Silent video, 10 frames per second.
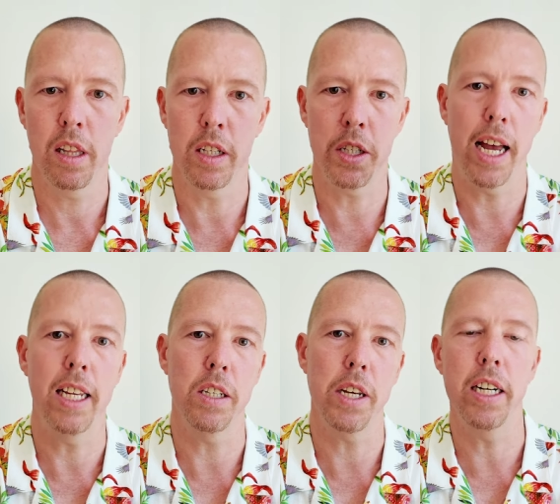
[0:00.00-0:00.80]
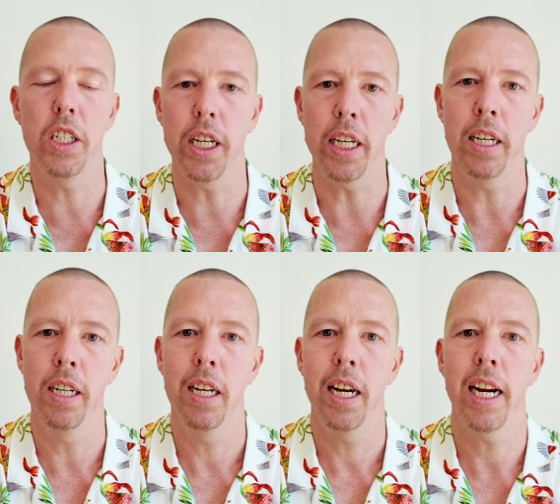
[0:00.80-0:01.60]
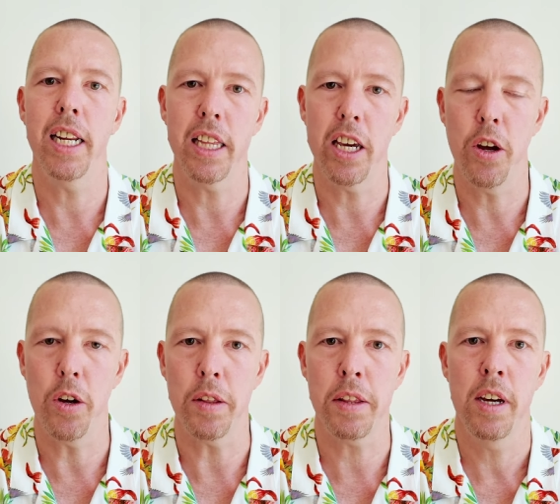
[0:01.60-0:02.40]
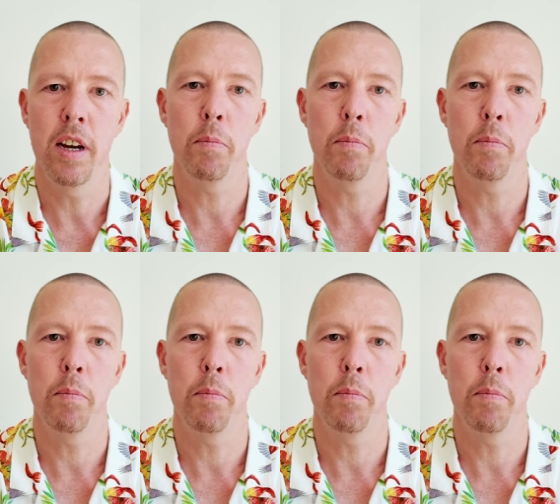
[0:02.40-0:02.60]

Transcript: the sun's energy hitting the earth.